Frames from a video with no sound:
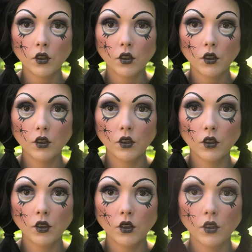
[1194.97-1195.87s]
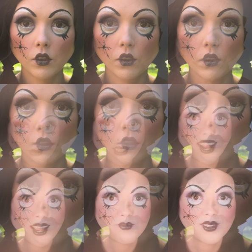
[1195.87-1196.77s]
If you like us,
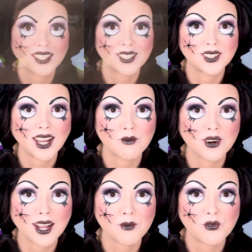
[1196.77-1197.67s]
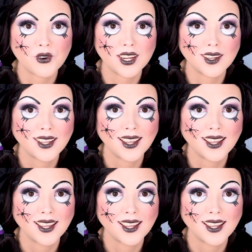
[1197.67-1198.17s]
subscribe because we got more coming for you.